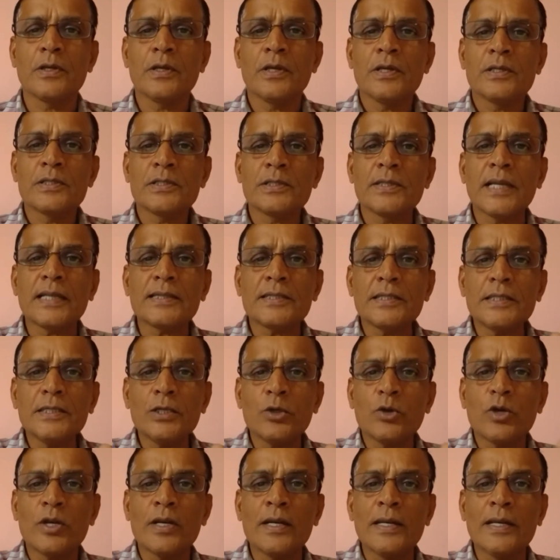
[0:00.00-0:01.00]
See, nothing
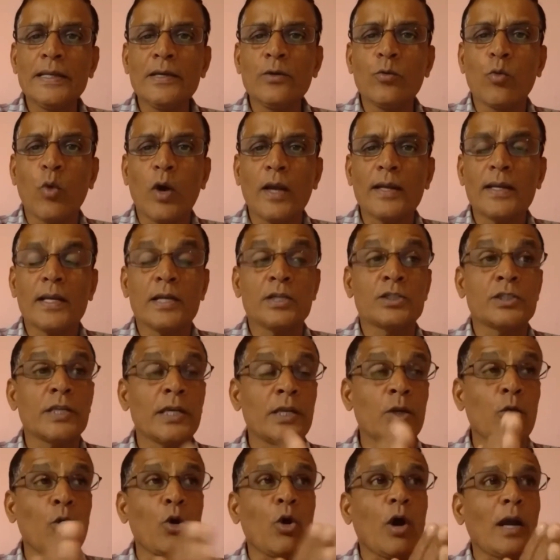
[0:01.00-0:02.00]
you can leave one and
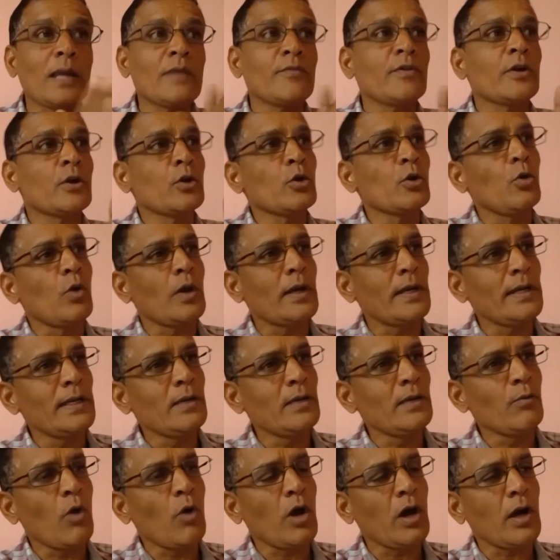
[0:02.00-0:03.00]
say, no, I will do only
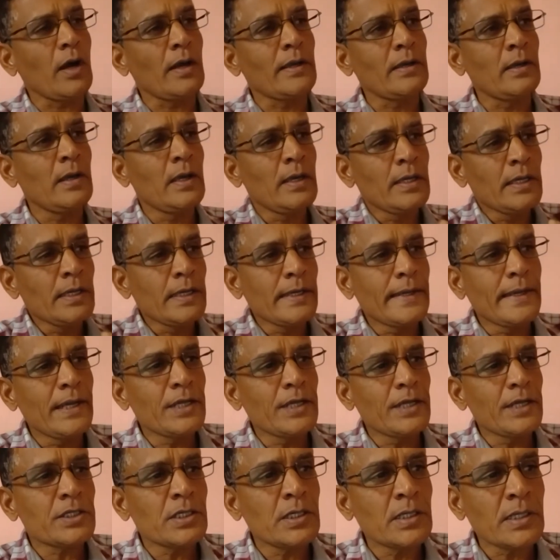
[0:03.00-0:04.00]

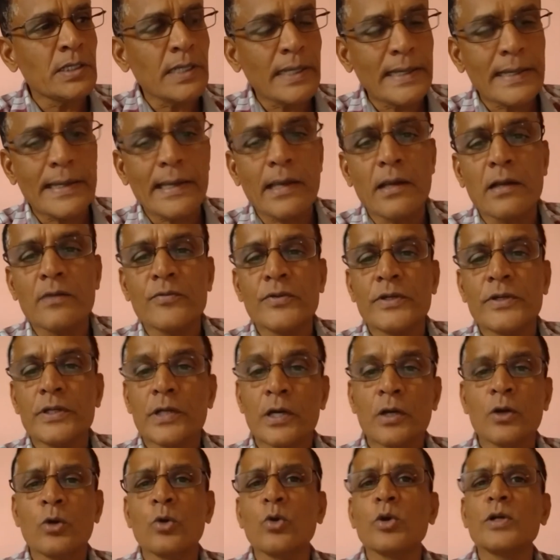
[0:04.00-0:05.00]
irrigation, take care of it
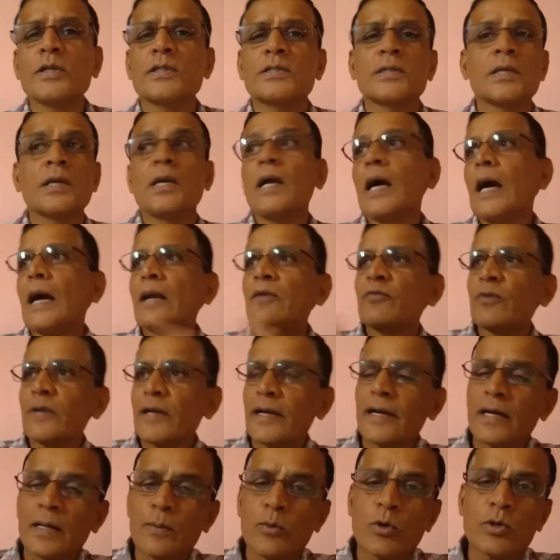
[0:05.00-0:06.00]
and do it, and
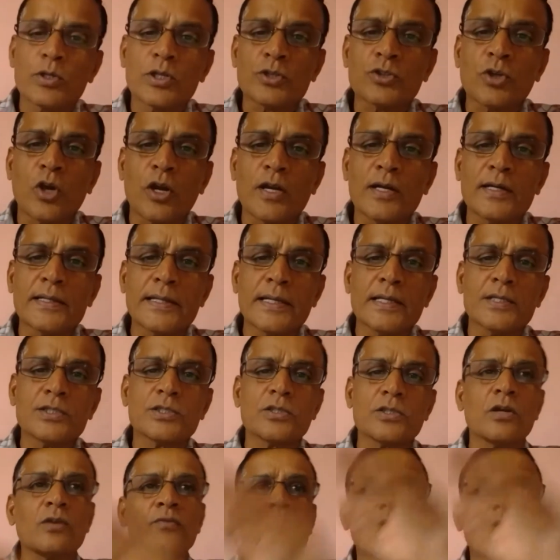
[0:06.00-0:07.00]
forget about the soil test
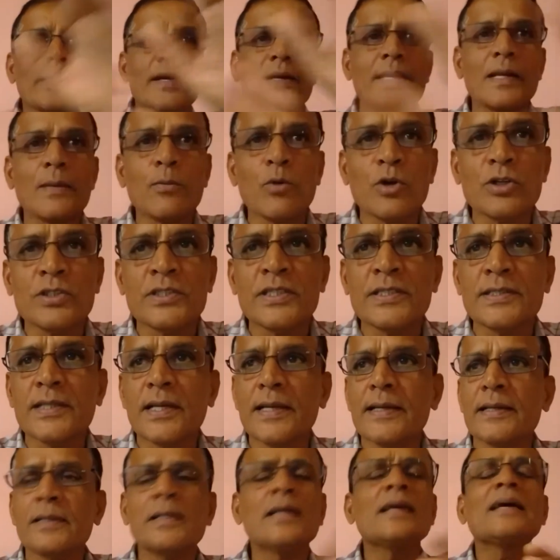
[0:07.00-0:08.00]
or forget about
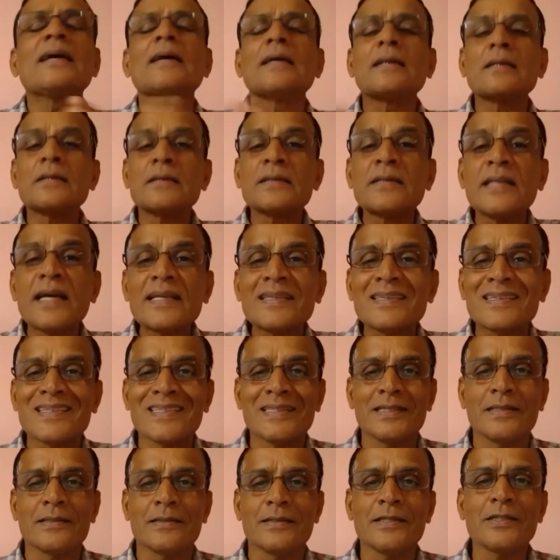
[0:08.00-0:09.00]
sizzling.
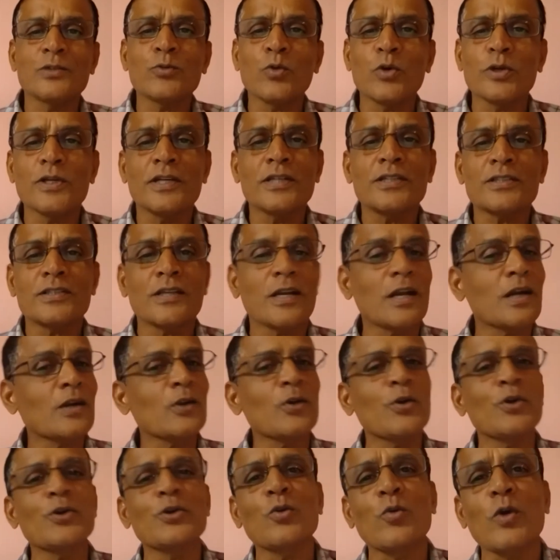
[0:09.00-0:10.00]
Nothing. It, it's not
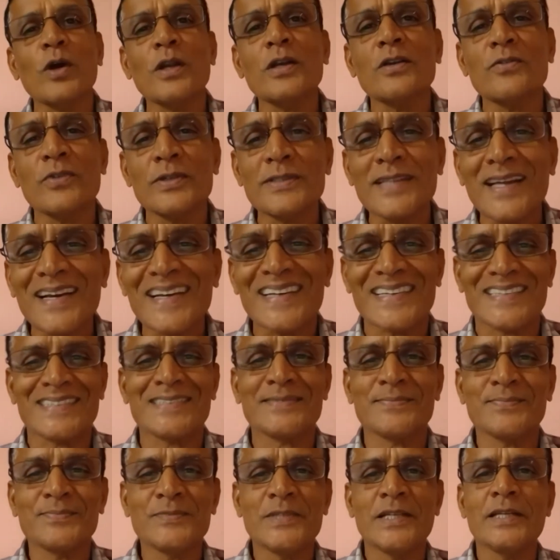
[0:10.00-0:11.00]
going to work for that.
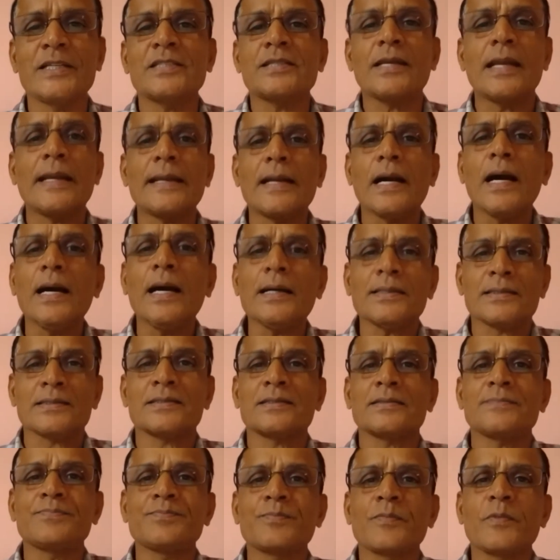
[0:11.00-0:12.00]
It's like us.
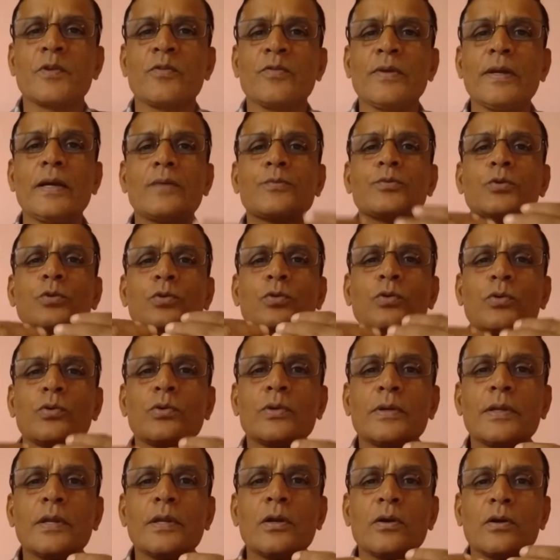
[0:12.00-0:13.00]
We have to,
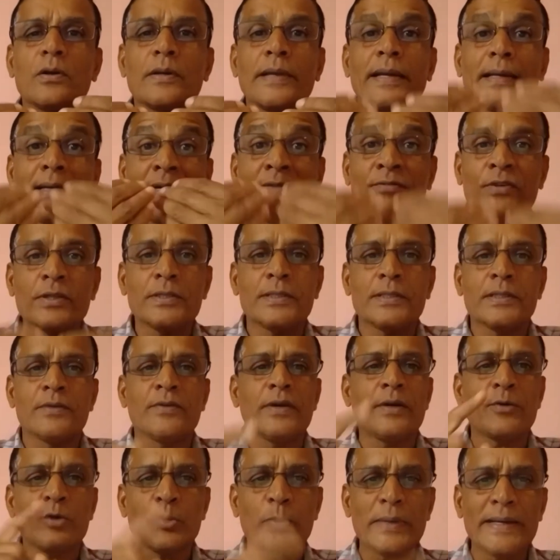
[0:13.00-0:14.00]
you know, get everything. We
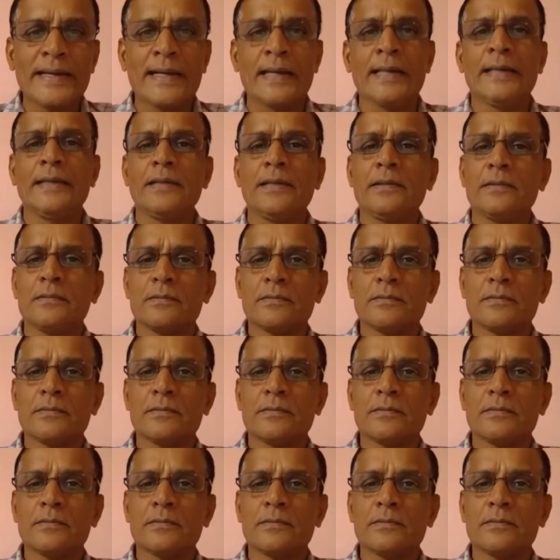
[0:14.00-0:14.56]
have to be clean.